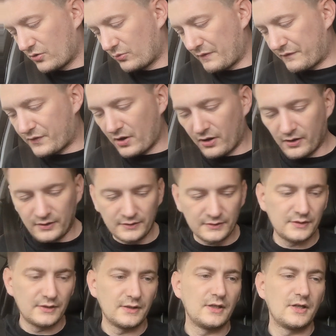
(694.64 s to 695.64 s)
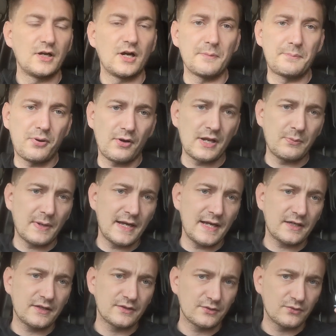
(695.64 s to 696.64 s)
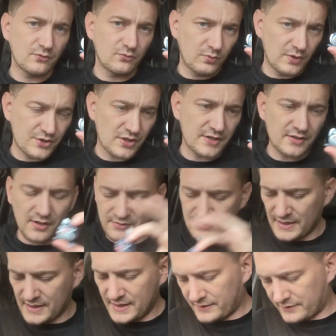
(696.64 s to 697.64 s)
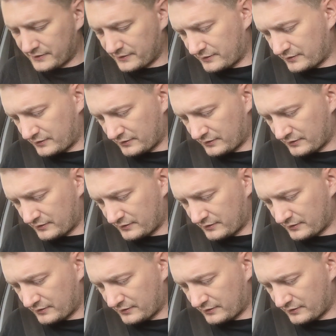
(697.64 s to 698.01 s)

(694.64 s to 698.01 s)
We've got a Poliwag, which I don't need.